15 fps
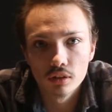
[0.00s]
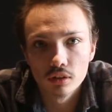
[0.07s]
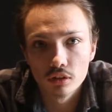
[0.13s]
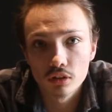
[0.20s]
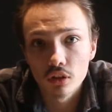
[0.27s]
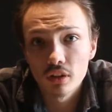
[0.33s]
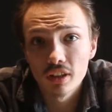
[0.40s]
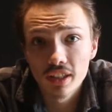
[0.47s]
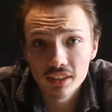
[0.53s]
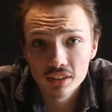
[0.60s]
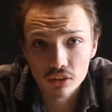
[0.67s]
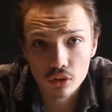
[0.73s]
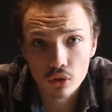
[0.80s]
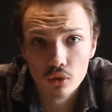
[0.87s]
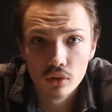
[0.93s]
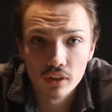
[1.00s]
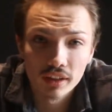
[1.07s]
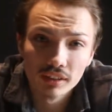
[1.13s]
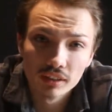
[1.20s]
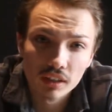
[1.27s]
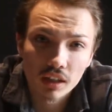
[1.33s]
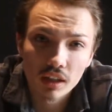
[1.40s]
So the next two
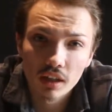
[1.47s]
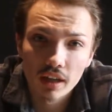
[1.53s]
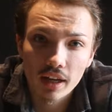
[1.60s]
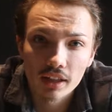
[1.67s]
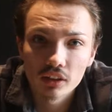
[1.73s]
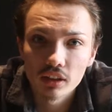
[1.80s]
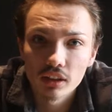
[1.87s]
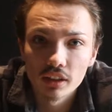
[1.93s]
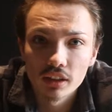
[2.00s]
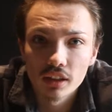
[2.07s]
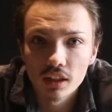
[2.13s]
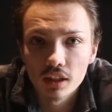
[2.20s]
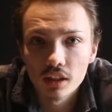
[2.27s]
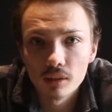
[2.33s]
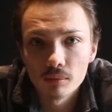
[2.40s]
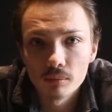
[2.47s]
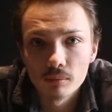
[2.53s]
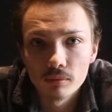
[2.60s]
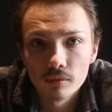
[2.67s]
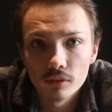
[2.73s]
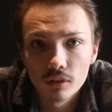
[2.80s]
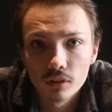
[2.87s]
things are actually
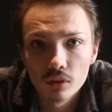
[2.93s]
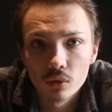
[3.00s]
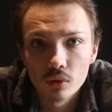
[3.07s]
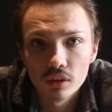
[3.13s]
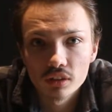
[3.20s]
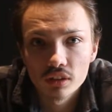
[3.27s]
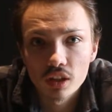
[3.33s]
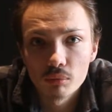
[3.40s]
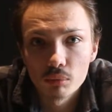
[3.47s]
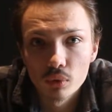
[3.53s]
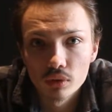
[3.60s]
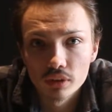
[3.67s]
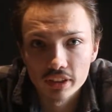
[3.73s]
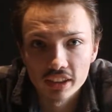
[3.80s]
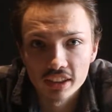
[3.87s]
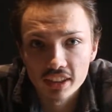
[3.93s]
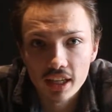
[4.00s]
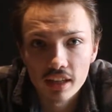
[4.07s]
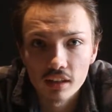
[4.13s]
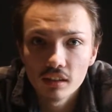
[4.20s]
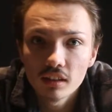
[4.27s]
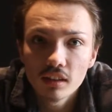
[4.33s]
two things that I bought
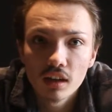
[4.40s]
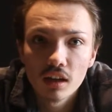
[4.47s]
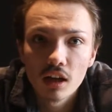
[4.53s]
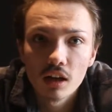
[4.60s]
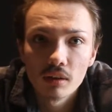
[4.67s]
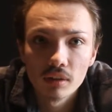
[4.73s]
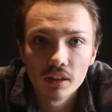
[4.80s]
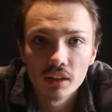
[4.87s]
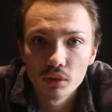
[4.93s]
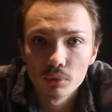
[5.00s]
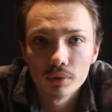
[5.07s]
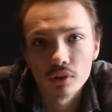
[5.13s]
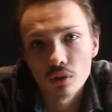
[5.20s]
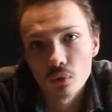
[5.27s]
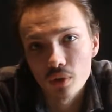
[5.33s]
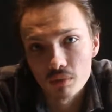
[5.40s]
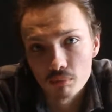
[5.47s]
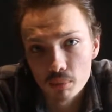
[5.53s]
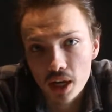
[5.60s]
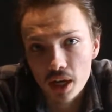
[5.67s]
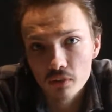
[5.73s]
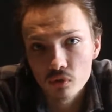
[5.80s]
together, and this was on the way
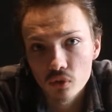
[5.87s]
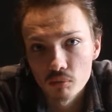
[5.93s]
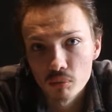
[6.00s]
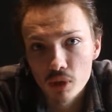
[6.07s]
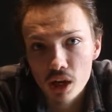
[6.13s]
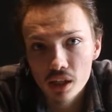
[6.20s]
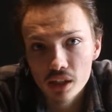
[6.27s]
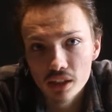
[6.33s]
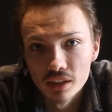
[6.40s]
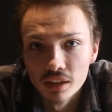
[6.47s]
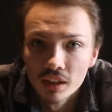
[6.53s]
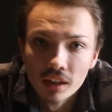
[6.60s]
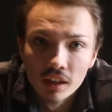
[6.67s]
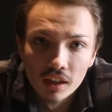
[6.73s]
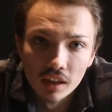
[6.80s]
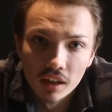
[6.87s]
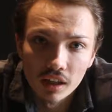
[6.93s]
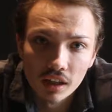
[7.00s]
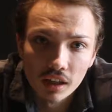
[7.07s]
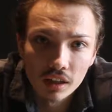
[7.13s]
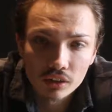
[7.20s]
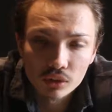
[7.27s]
back from Bali.
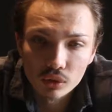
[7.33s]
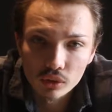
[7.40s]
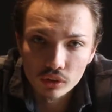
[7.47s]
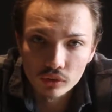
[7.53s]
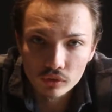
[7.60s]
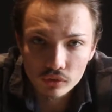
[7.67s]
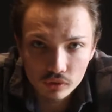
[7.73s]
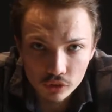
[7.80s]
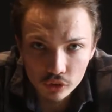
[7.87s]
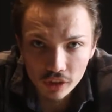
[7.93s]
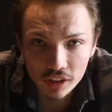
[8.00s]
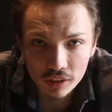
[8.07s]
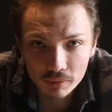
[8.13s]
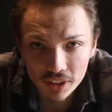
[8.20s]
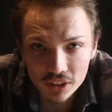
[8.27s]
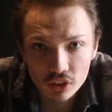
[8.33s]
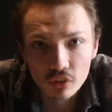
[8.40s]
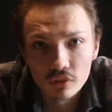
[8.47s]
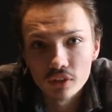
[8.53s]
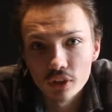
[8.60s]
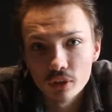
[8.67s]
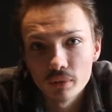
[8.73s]
I sort of treated
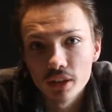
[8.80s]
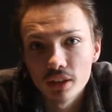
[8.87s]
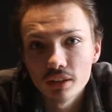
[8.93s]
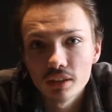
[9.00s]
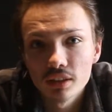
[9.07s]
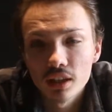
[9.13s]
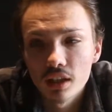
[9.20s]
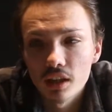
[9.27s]
myself a little bit.